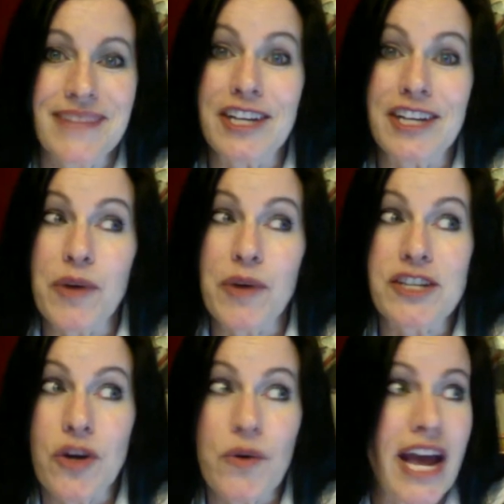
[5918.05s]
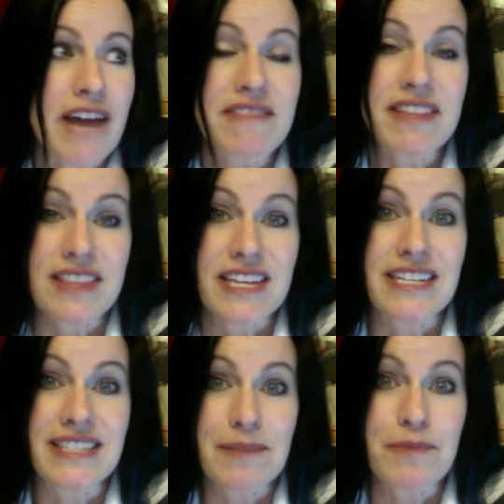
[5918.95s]
And you know, I don't have the
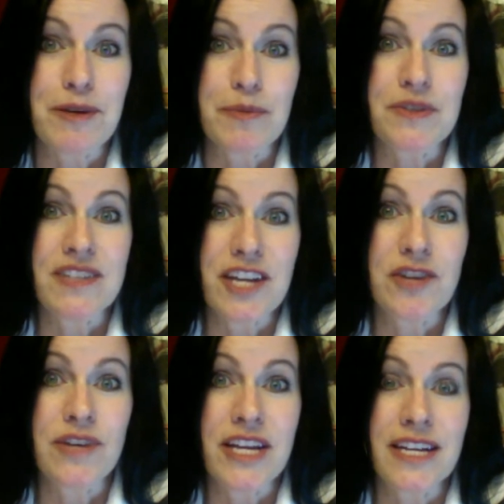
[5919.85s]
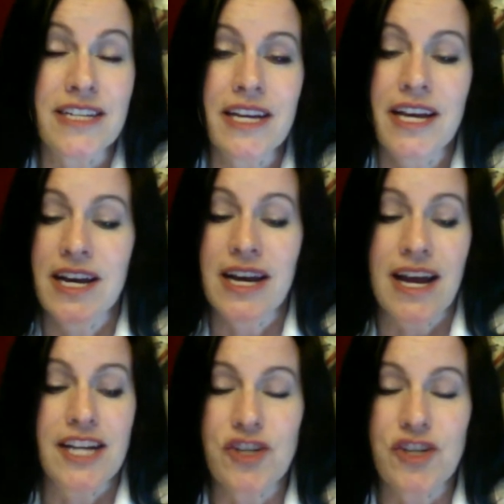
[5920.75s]
things that people say you need.
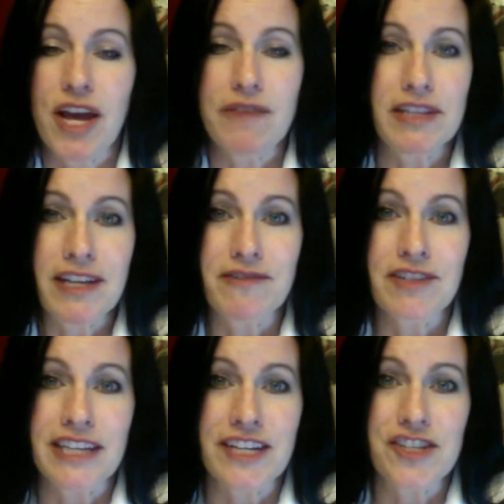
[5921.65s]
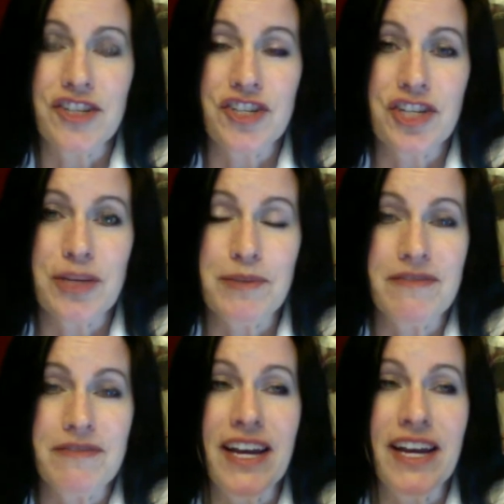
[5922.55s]
I don't have a love relationship.
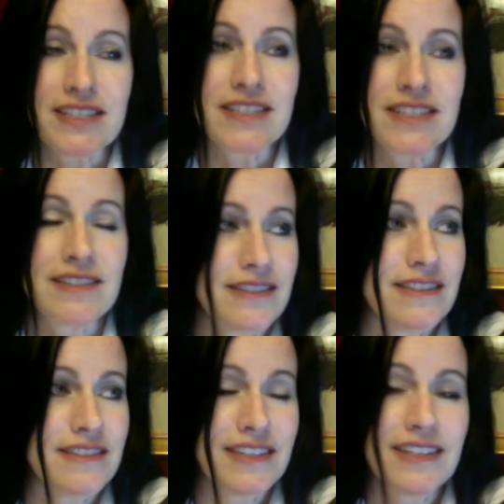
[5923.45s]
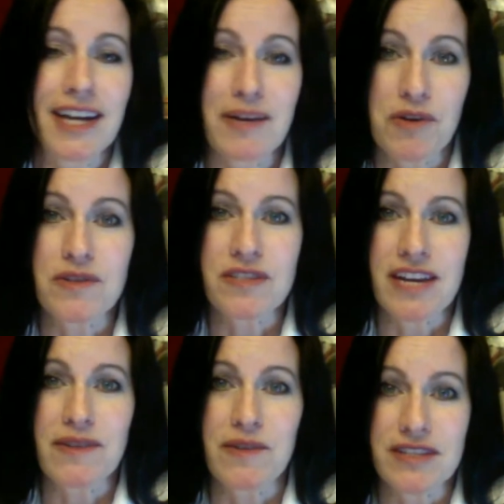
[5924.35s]
In fact, I won't
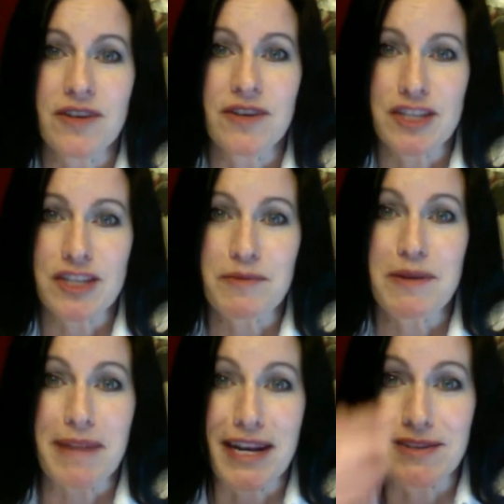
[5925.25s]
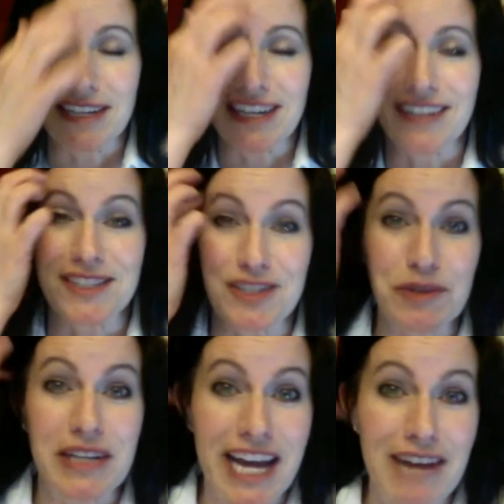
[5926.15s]
say what's going through my mind right now, because you
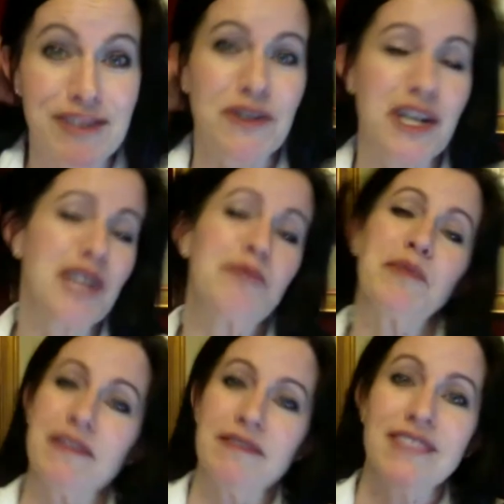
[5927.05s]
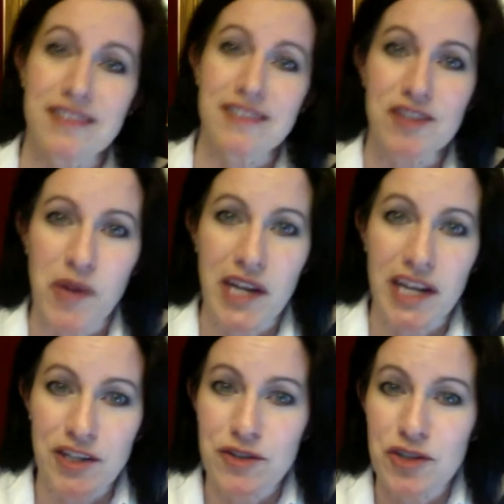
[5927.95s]
would laugh so hard, but this is going
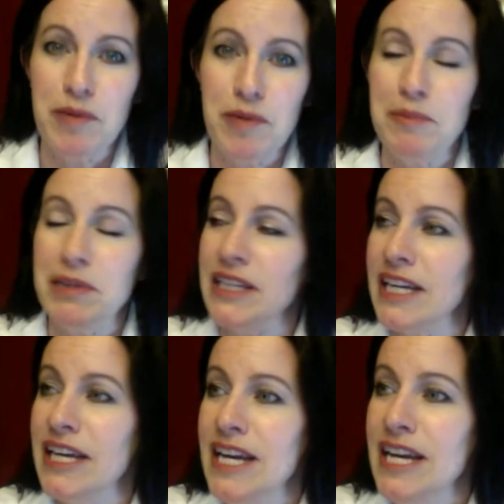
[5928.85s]
on YouTube publicly.